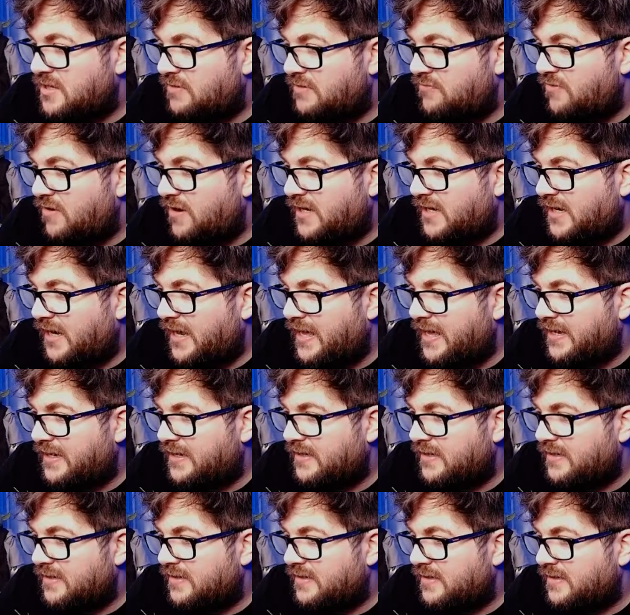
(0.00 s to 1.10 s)
Right click,
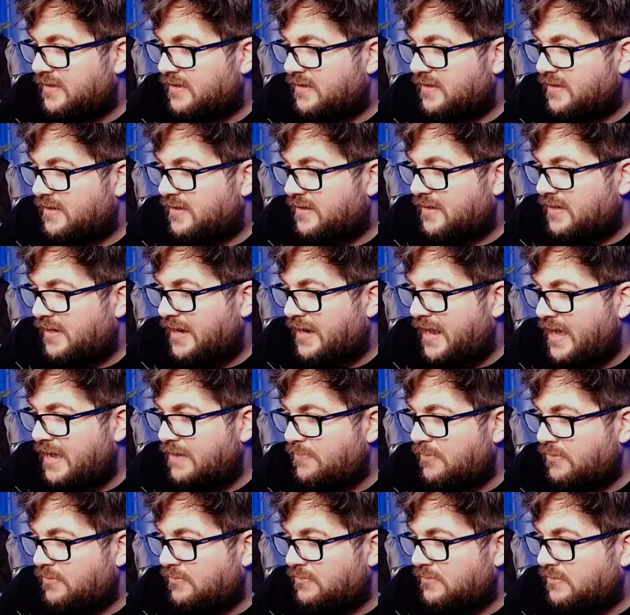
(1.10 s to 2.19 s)

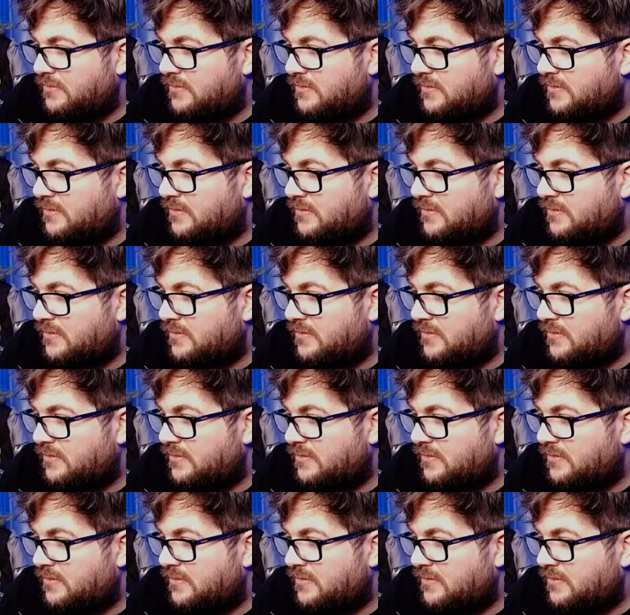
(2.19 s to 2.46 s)
label,